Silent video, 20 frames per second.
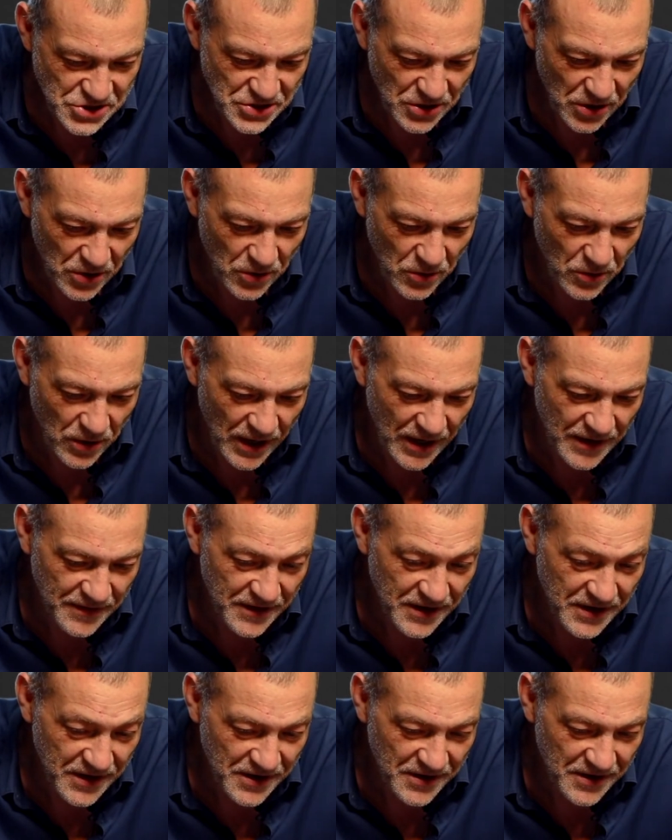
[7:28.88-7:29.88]
Oh, and
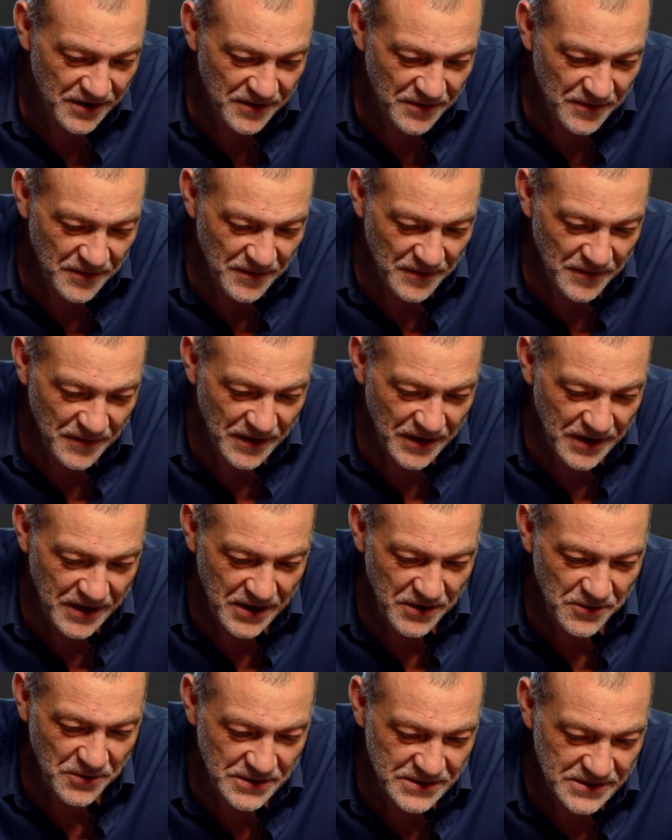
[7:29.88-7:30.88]
here
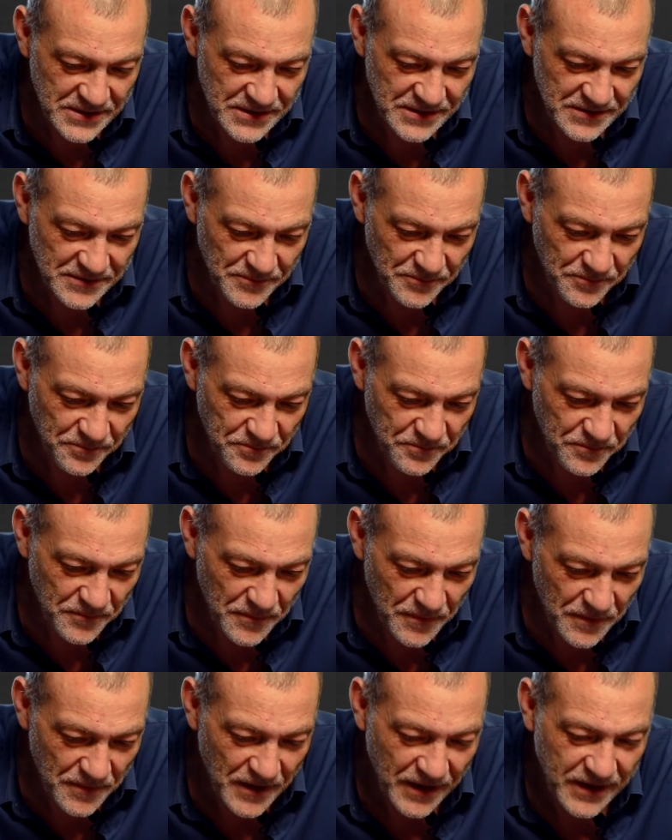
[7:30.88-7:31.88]
is
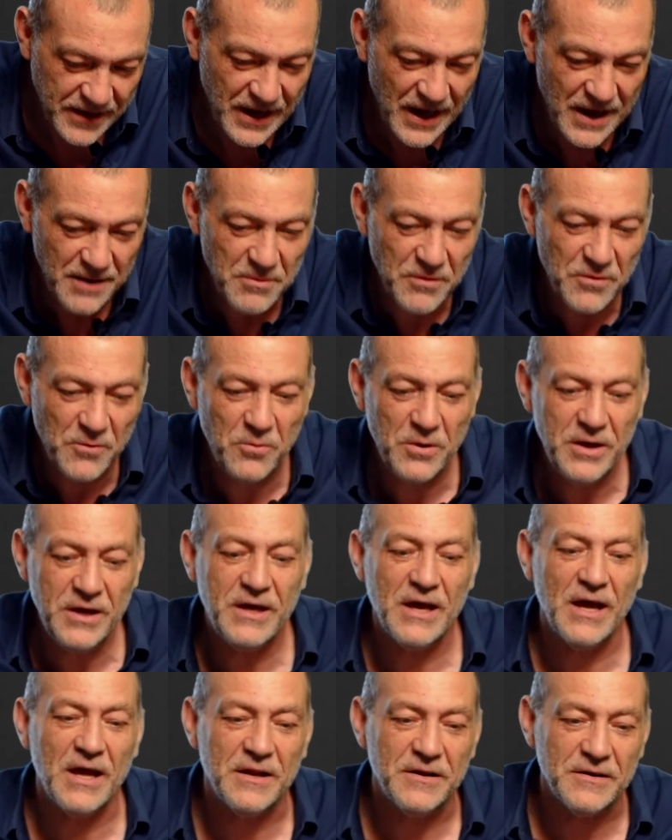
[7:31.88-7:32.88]
the game of the
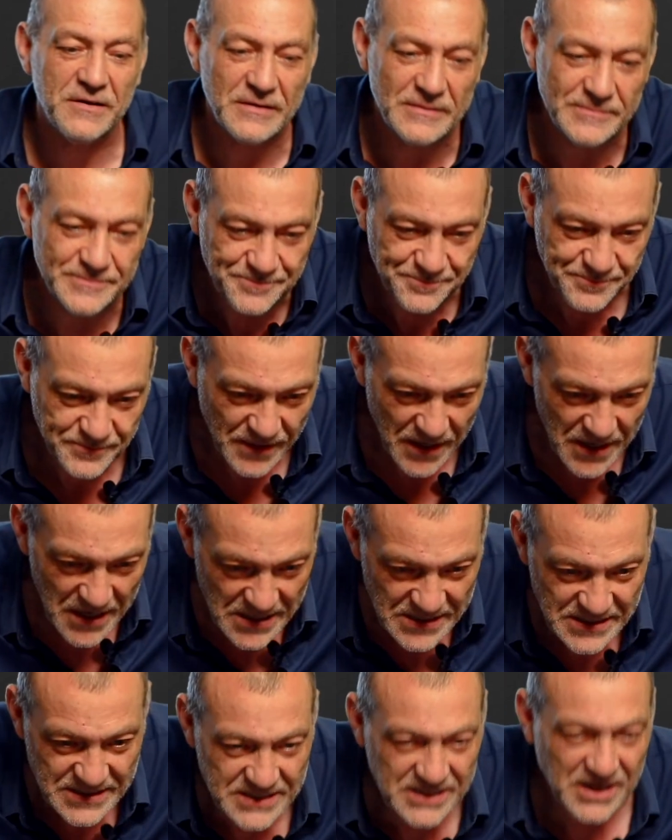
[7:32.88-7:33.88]
weekend.
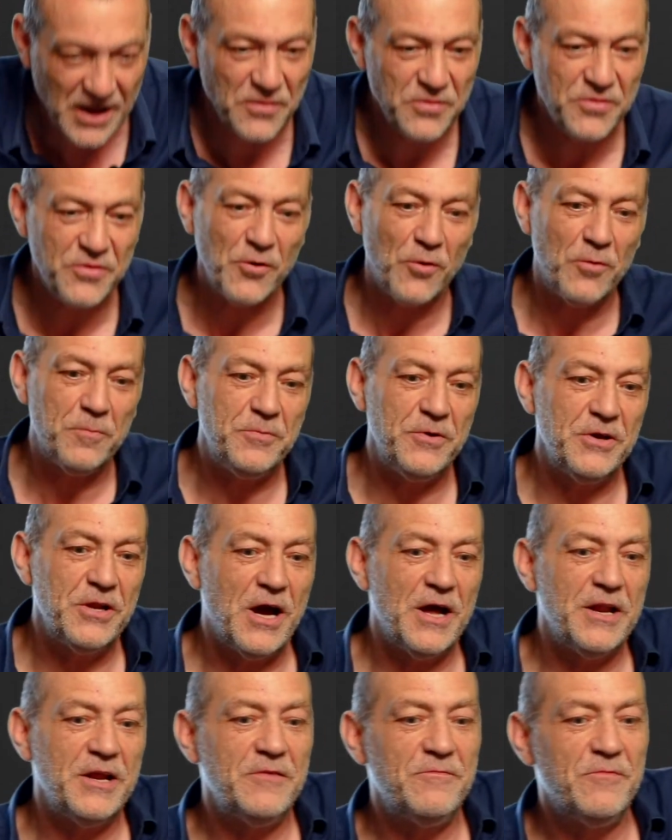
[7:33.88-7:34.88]
Scunthorpe
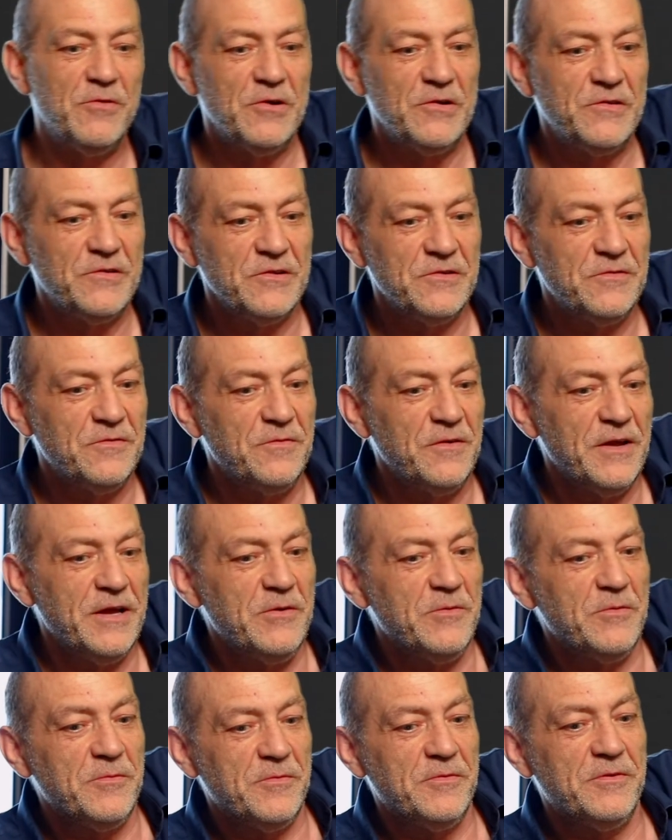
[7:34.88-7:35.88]
United versus
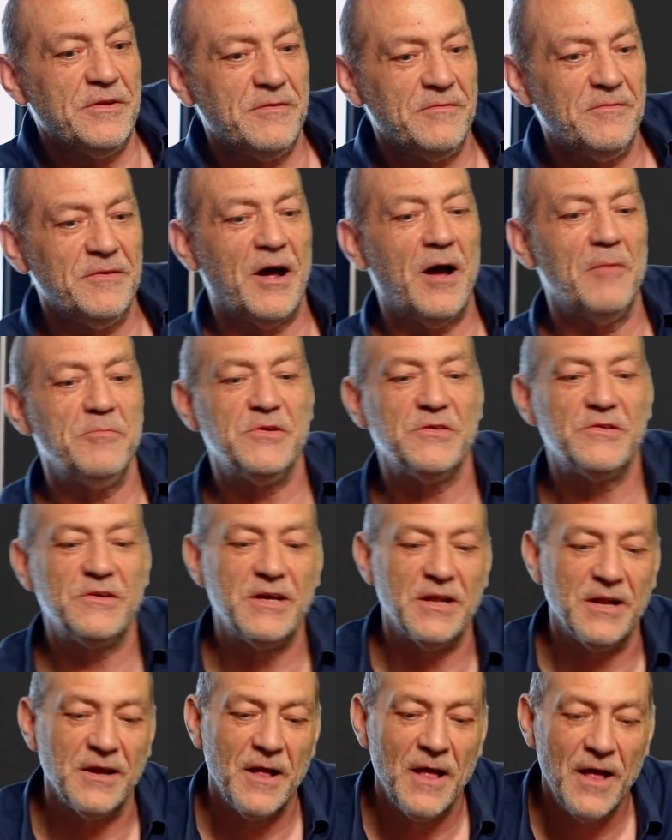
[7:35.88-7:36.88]
Fleet. No, I'm just
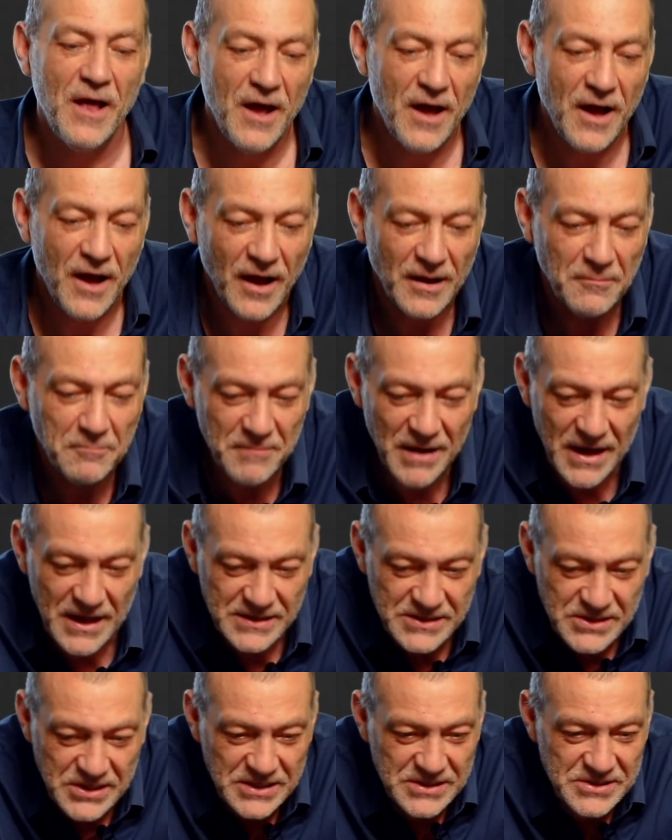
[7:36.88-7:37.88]
kidding.
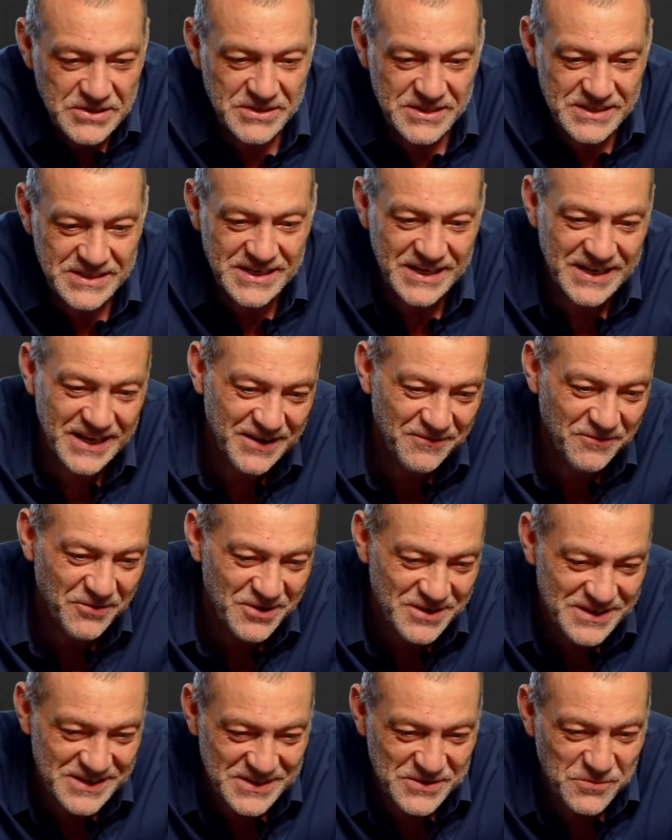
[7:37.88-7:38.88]
Manchester City
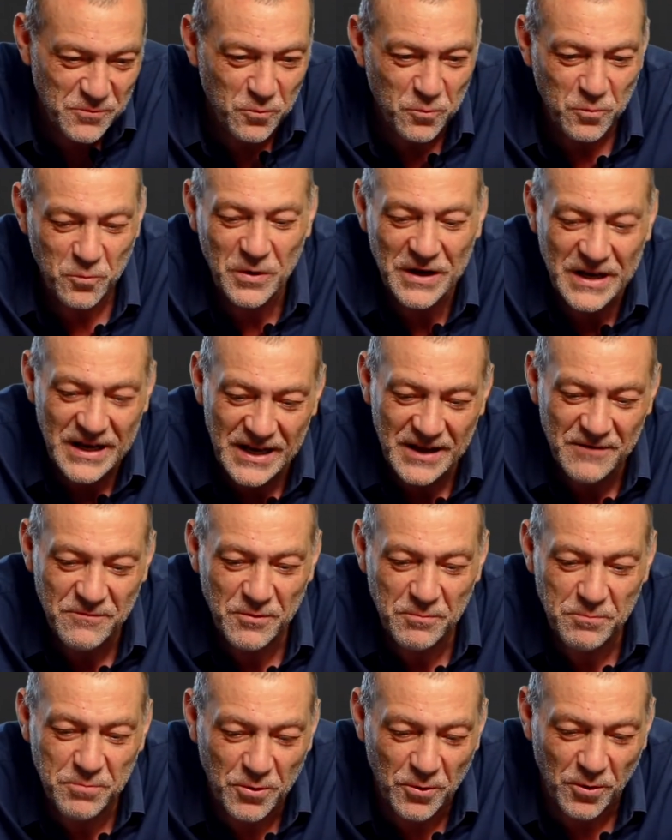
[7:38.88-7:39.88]
versus
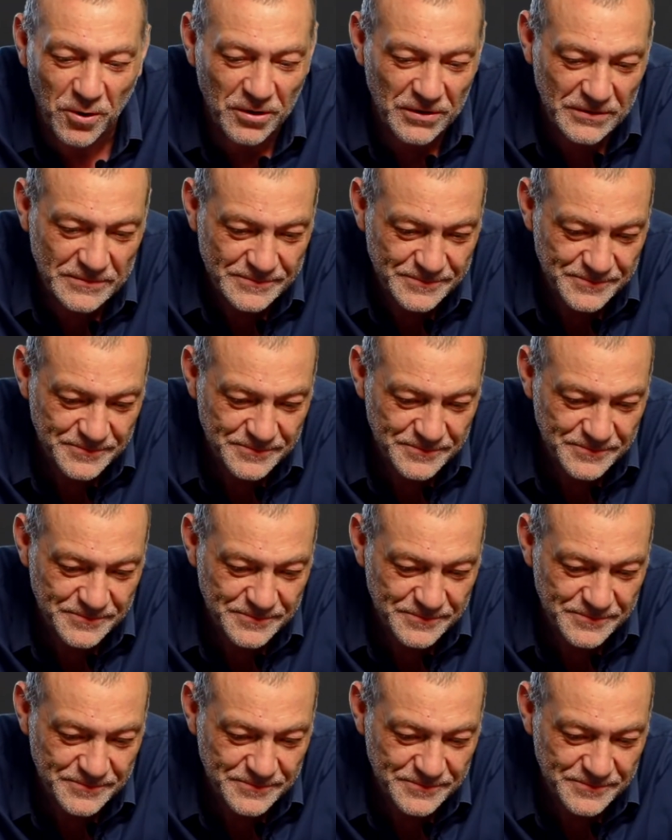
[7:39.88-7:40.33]
Liverpool.